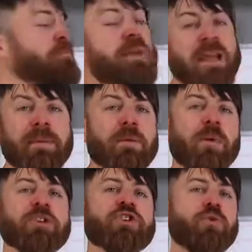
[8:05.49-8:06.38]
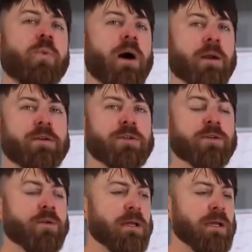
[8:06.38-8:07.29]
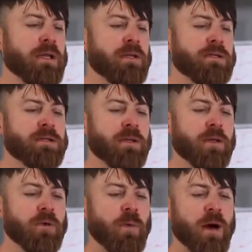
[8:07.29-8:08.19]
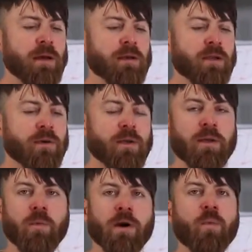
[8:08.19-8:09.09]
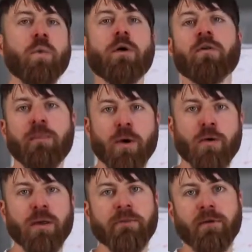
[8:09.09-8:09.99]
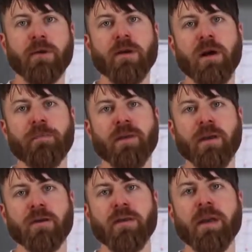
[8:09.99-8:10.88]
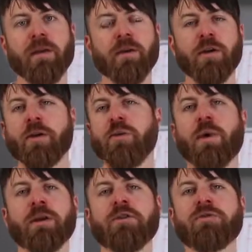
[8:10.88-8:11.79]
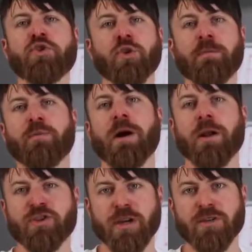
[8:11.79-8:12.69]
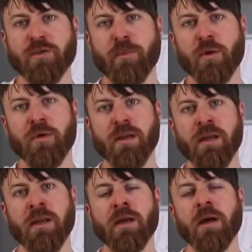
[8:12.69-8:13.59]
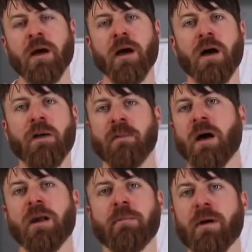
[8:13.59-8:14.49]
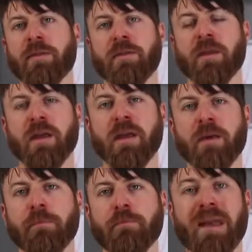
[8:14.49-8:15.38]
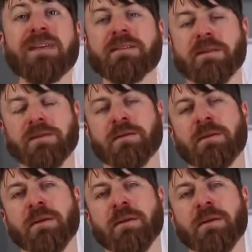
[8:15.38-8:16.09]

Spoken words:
maybe what you want to do is you want to work remotely for your company, or you want to do certain projects remotely on a monthly basis.